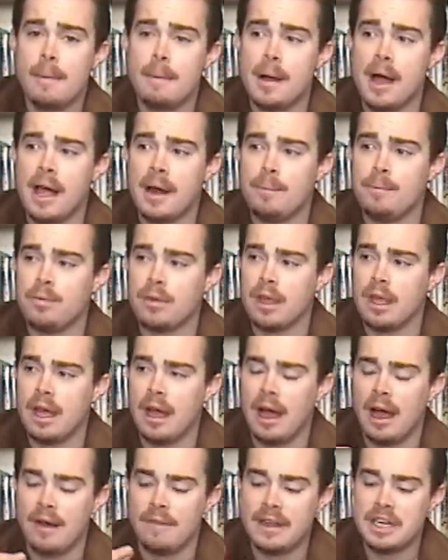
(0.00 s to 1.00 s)
But
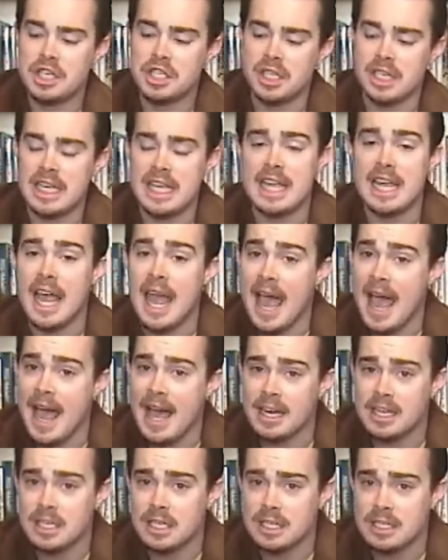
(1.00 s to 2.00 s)
uh, eventually he
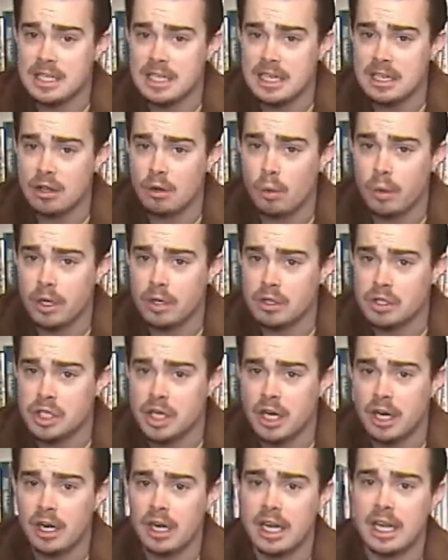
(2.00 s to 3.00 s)
had to sit in the
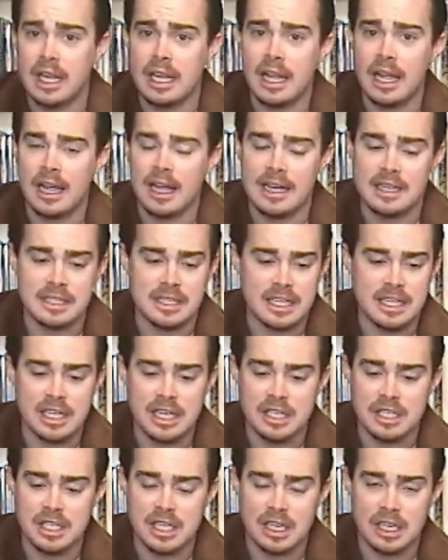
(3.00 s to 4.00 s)
wheelchair he because he
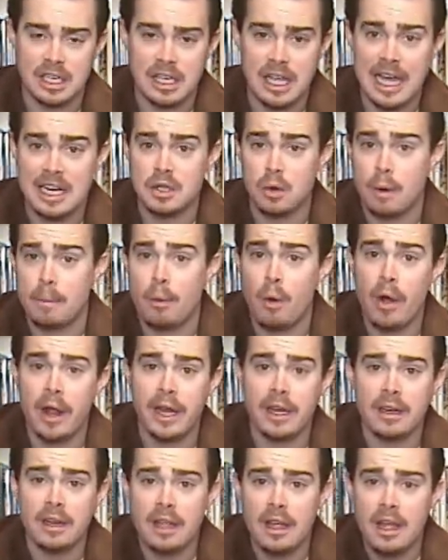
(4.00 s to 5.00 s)
just, it got to a
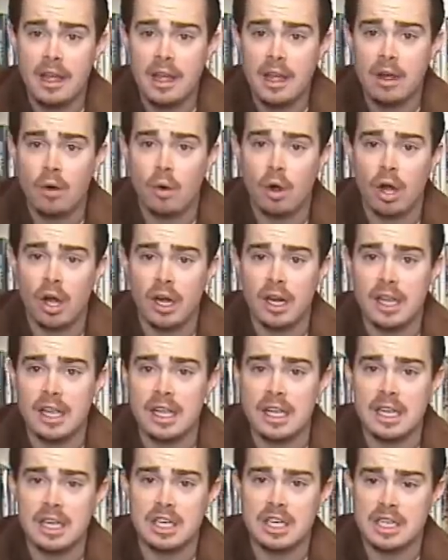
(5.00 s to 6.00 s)
point where
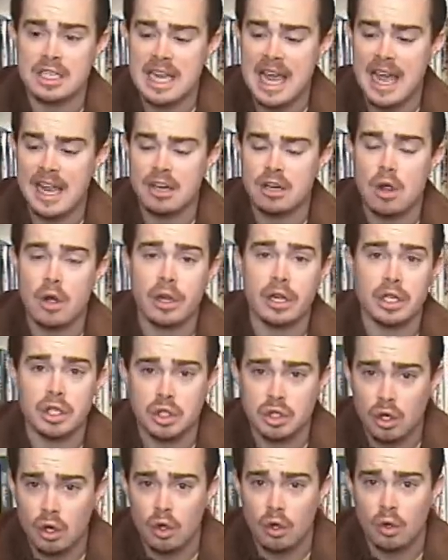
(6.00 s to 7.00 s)
he just had no
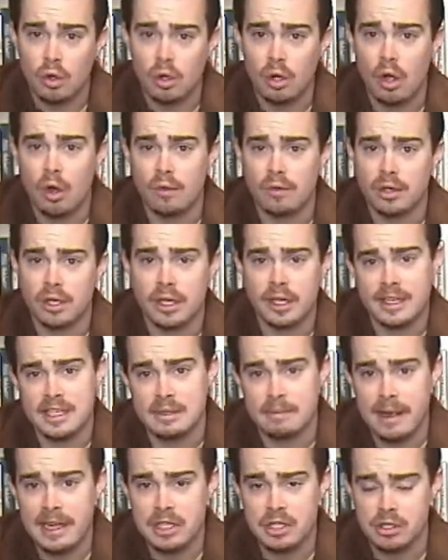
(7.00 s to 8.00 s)
control over
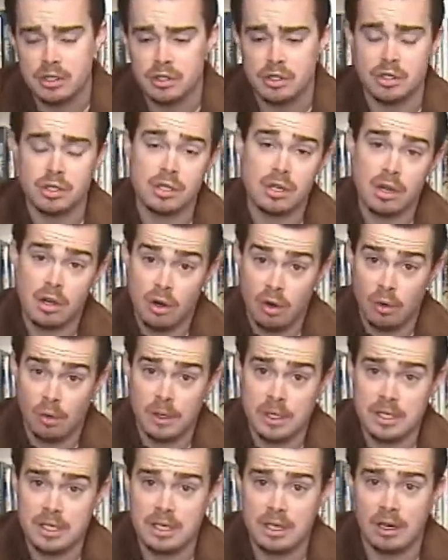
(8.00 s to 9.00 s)
his muscles
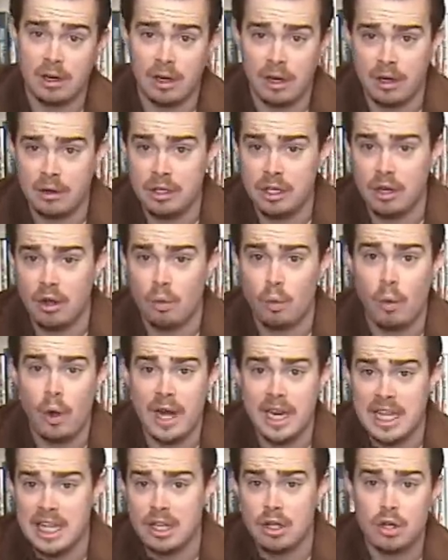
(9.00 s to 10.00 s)
or, or you know,
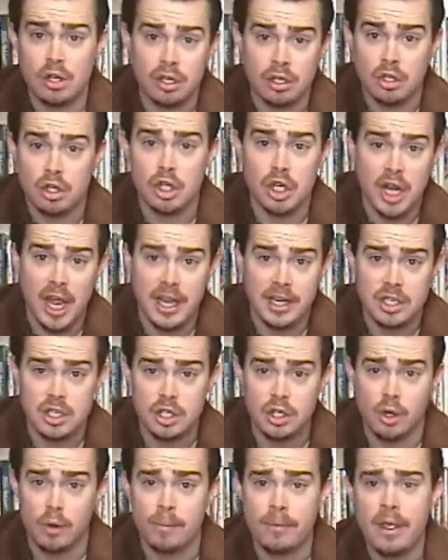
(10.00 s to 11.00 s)
what he could and could not
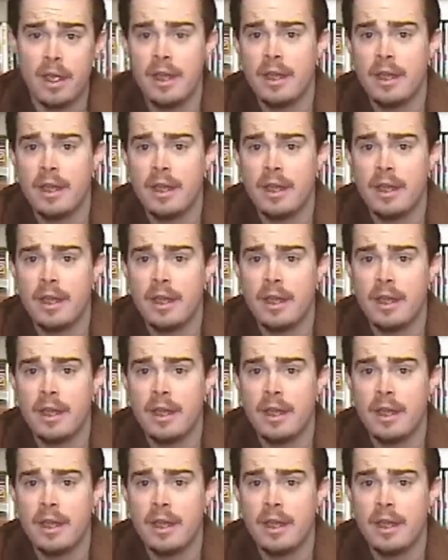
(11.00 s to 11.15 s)
do.